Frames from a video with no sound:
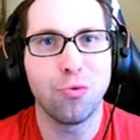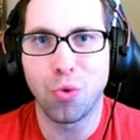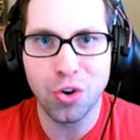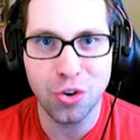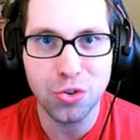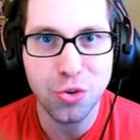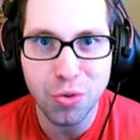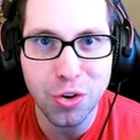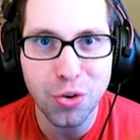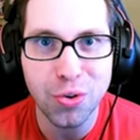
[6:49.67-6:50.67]
Royal
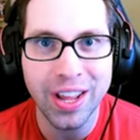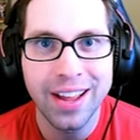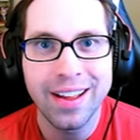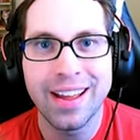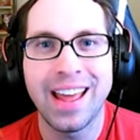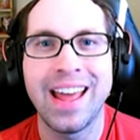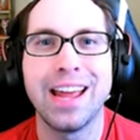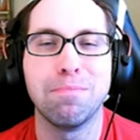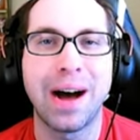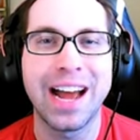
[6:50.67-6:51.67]
Troon,
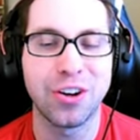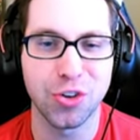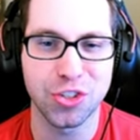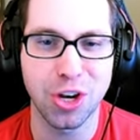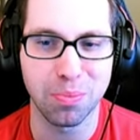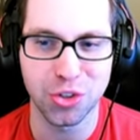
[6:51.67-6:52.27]
and Pinehurst Number